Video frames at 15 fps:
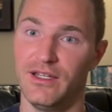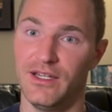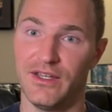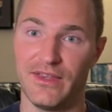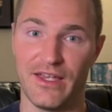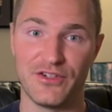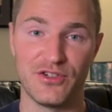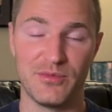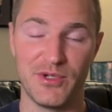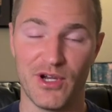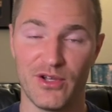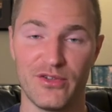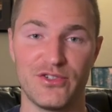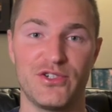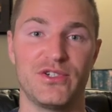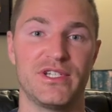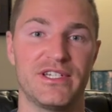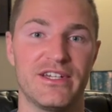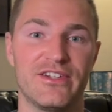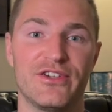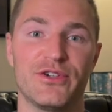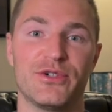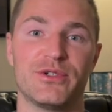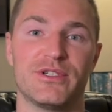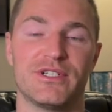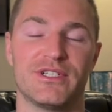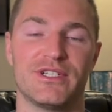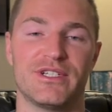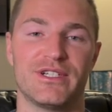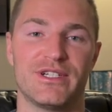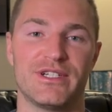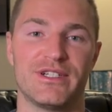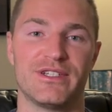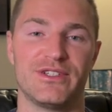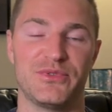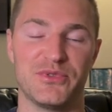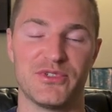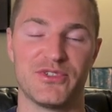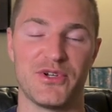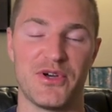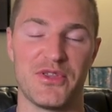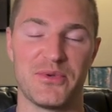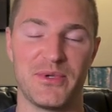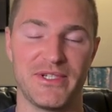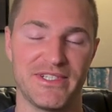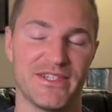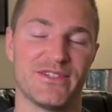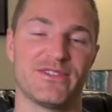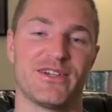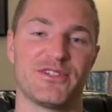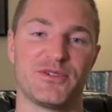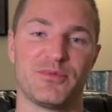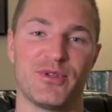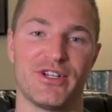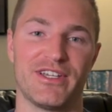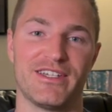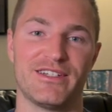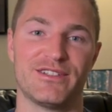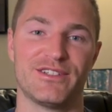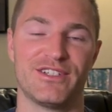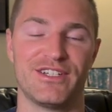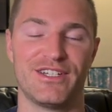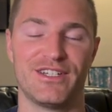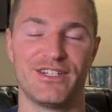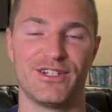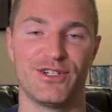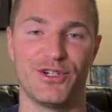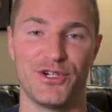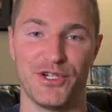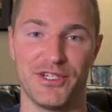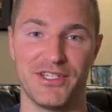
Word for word: And that should be all that you need to do to install the resynthesizer plugin on